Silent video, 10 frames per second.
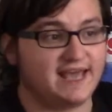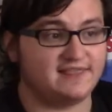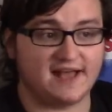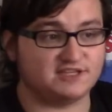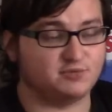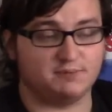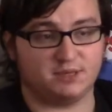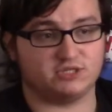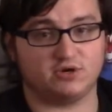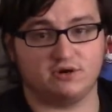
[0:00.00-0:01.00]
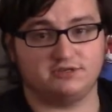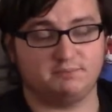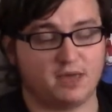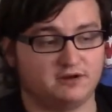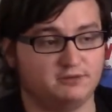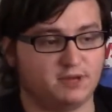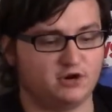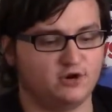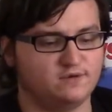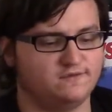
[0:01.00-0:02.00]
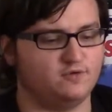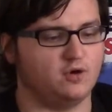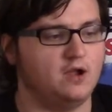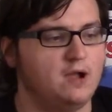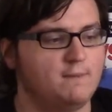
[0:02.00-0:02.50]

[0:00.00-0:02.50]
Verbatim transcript: and that's what Pixar is better, better known for.